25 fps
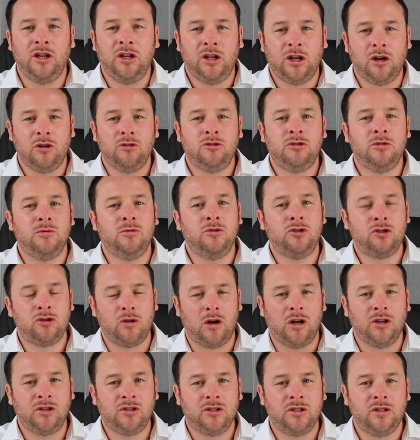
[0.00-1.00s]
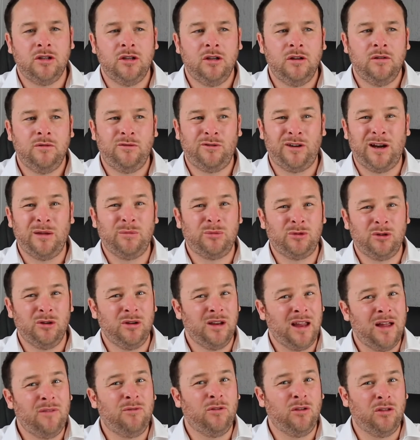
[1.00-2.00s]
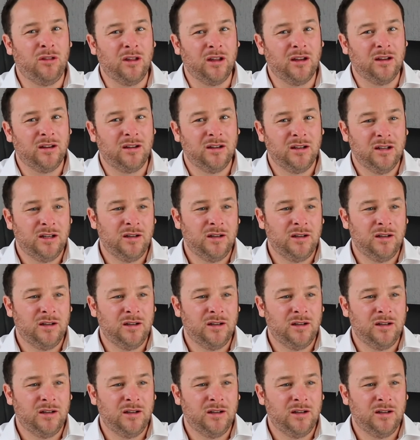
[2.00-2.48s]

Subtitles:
go to and trust for absolutely everything,